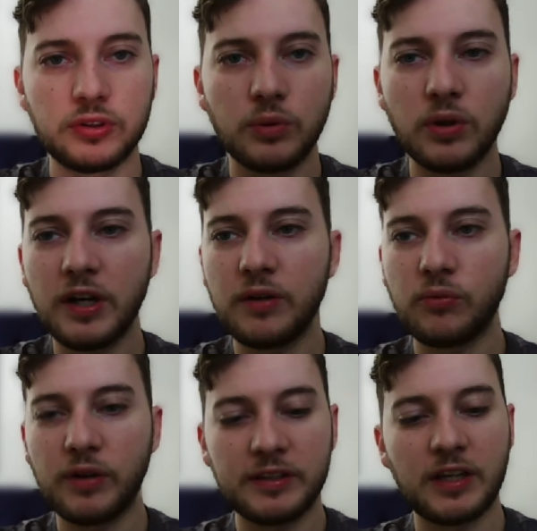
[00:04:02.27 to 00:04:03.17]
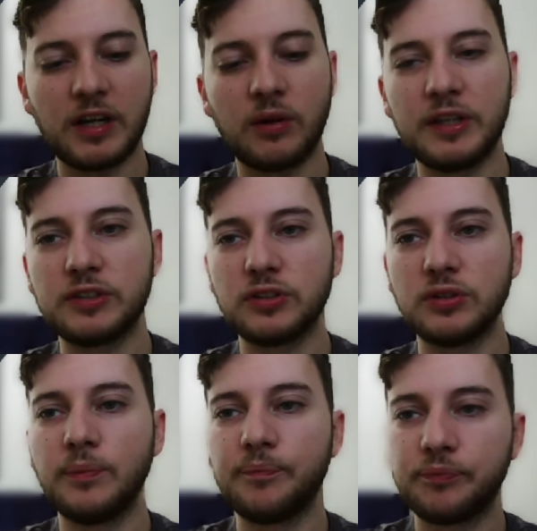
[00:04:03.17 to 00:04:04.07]
we'll go ahead and write that out, right? So
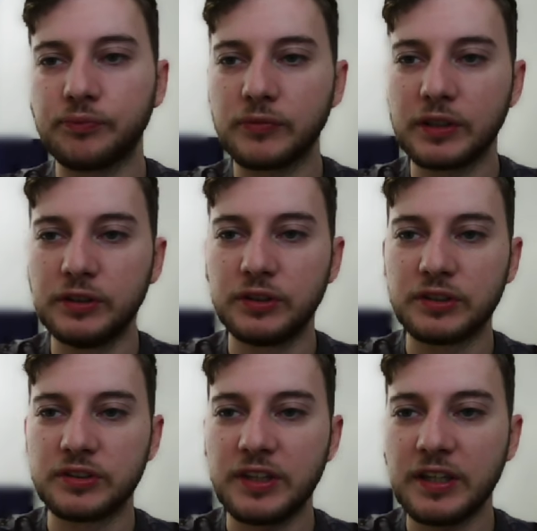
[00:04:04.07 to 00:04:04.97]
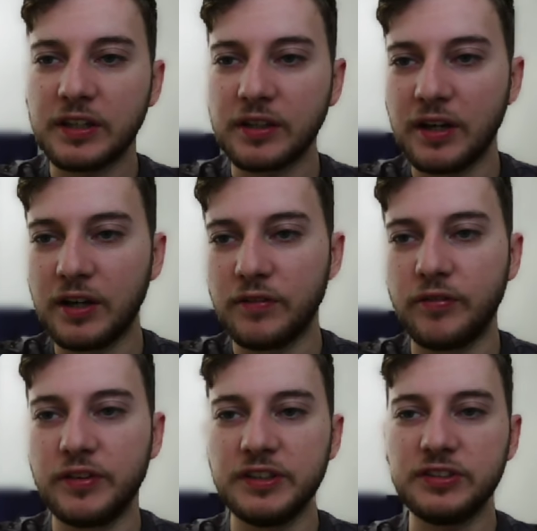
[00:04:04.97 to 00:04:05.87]
you could think of
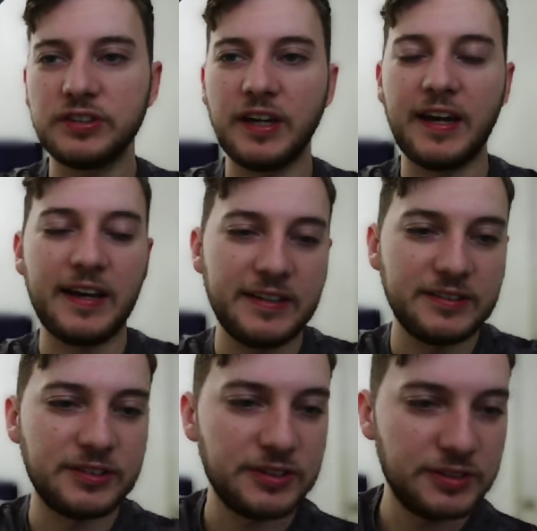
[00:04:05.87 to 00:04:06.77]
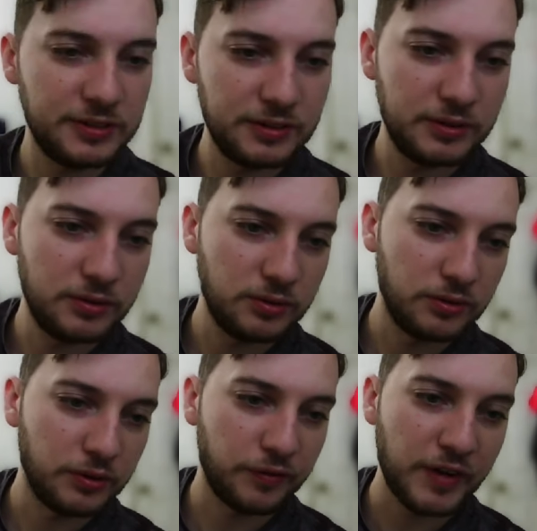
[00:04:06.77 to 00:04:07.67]
this as
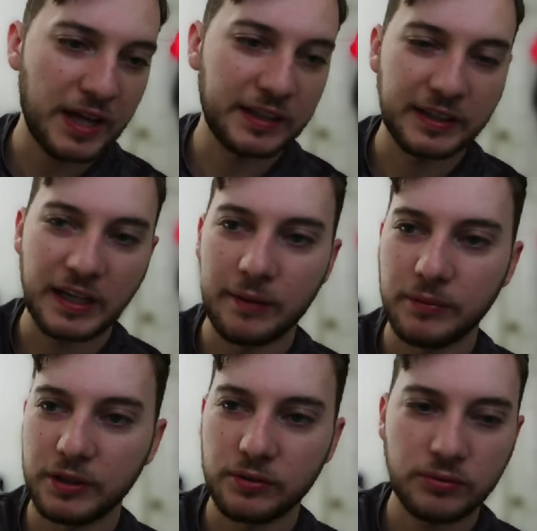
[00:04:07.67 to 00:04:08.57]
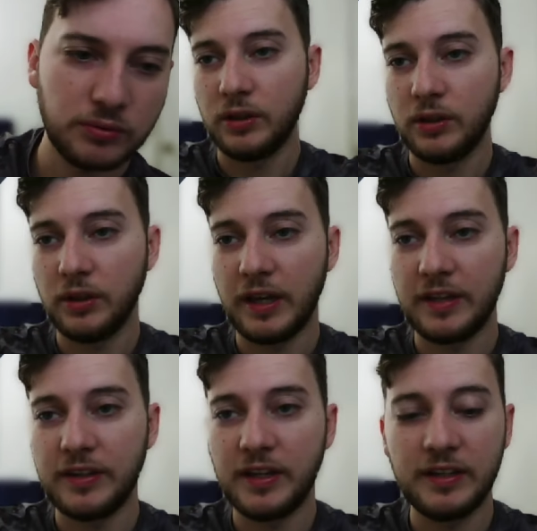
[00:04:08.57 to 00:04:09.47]
the filing cabinet. And
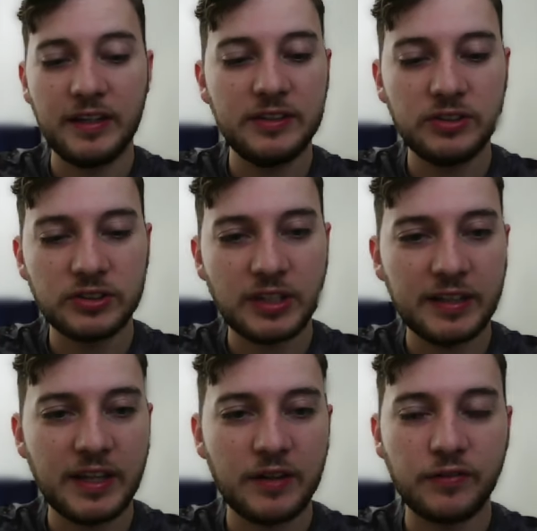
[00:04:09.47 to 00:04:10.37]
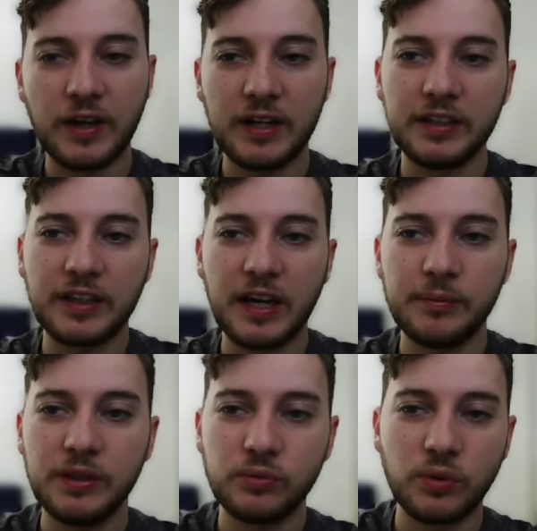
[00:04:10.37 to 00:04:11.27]
then inside that filing
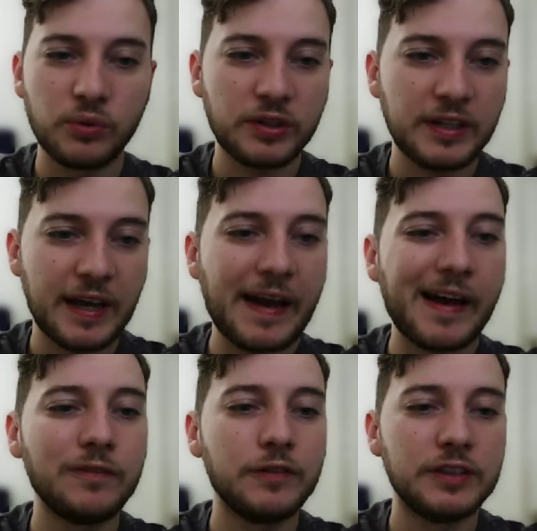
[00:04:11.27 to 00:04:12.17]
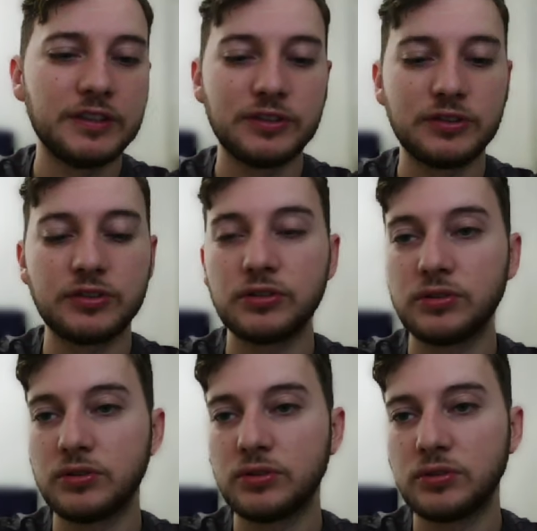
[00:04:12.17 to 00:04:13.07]
cabinet, what we're going to have is
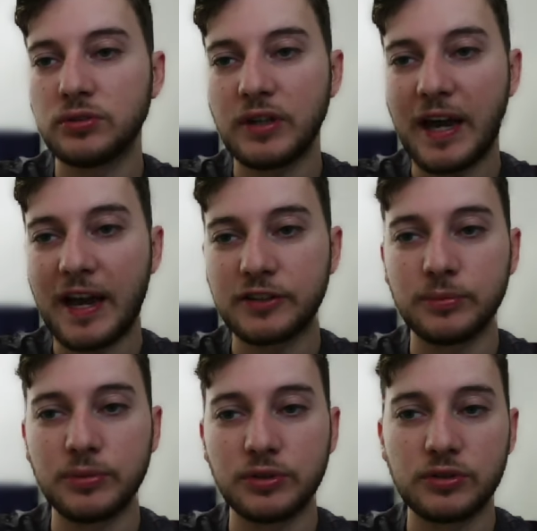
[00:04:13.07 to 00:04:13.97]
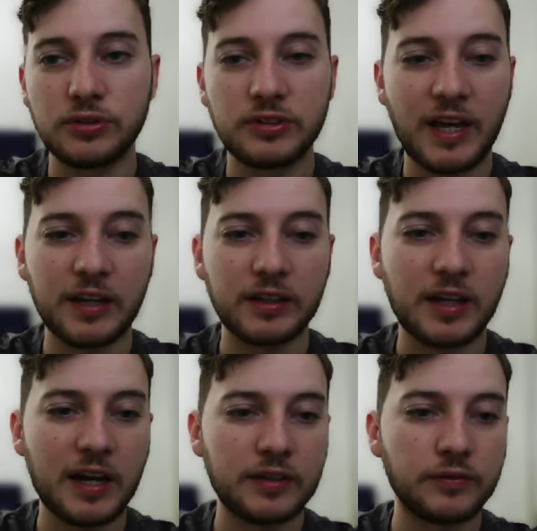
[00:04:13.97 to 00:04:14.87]
attributes that
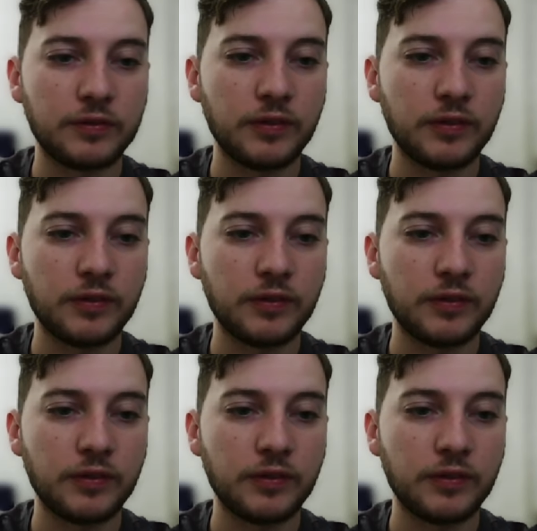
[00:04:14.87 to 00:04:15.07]
kind of,